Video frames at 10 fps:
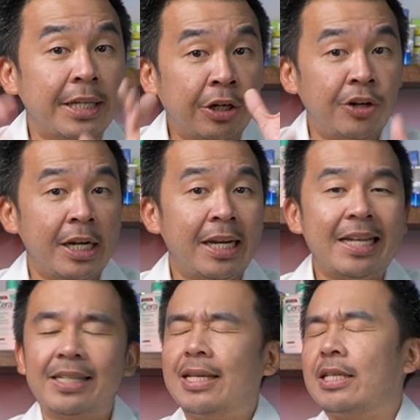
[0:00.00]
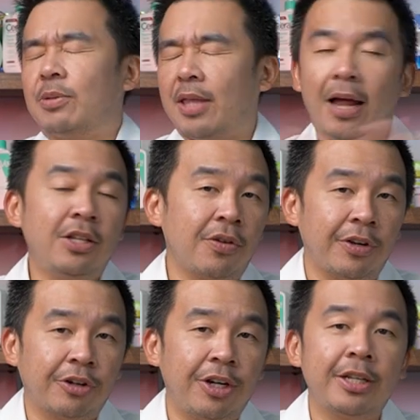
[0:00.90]
ingredient list, it has tons of
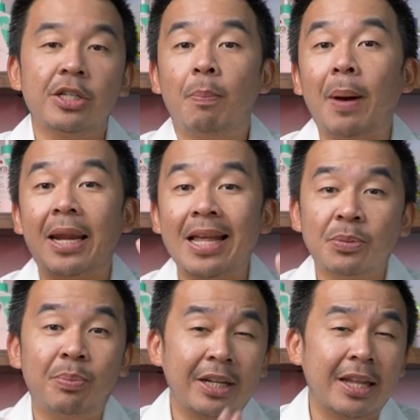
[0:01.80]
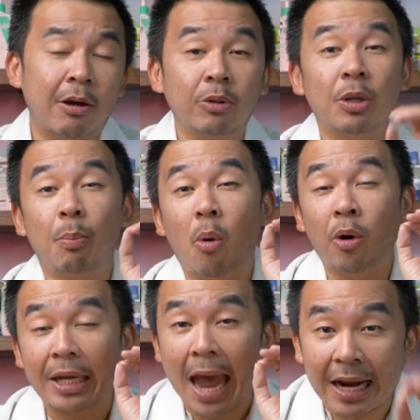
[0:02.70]
ingredients, but let's break down the
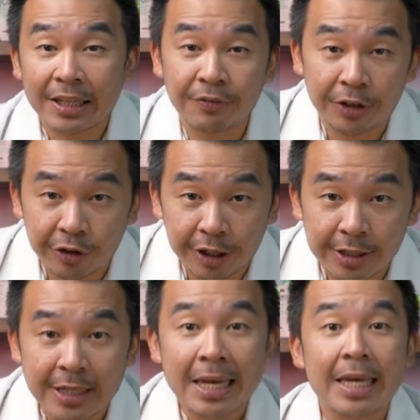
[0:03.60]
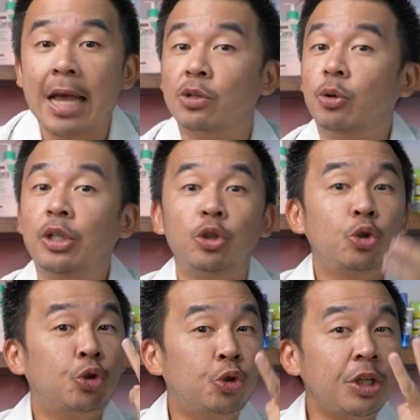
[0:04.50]
more active ingredients. It has only
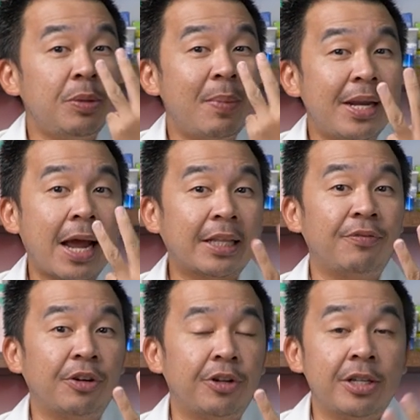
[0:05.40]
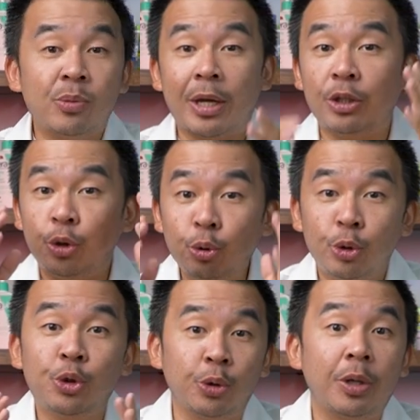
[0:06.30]
three main active ingredients where you
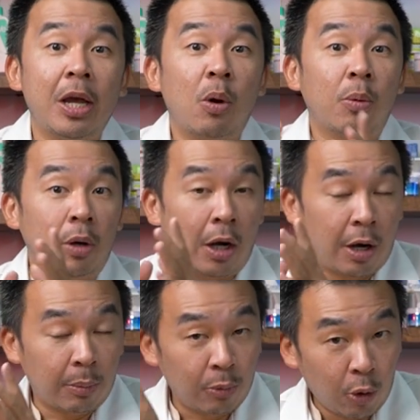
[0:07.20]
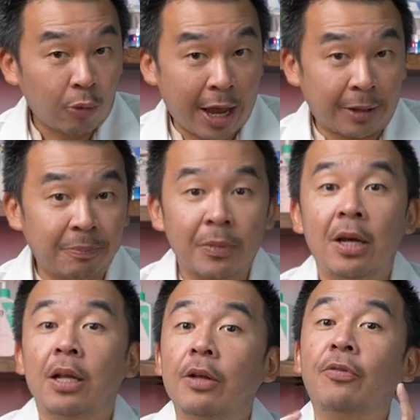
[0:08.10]
should um, look at.
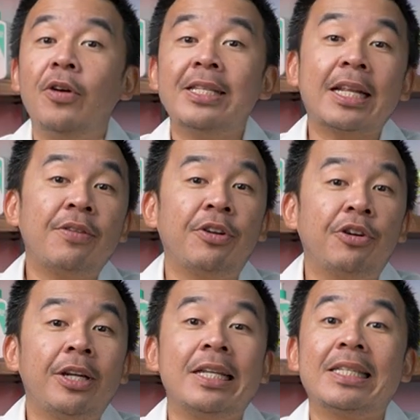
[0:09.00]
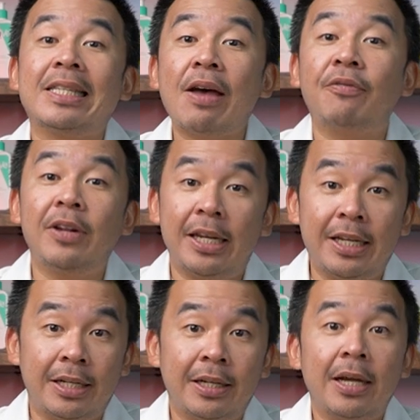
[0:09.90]
The first active ingredient is
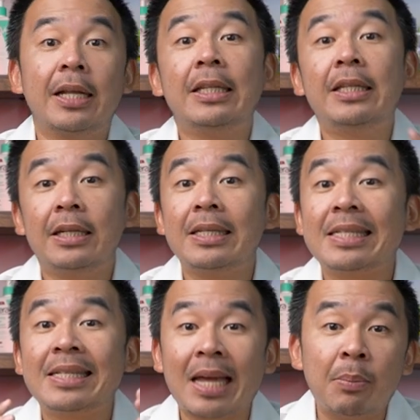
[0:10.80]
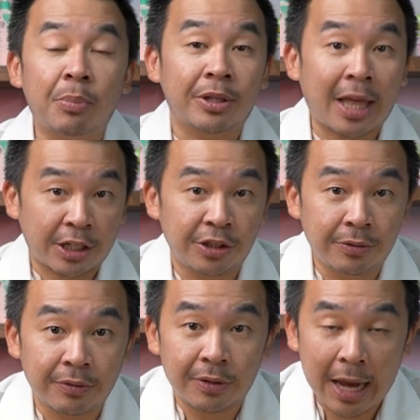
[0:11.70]
definitely the sun protection
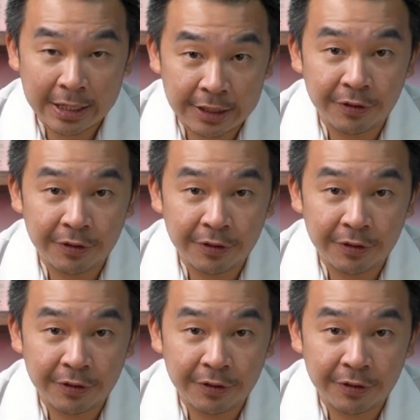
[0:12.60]
active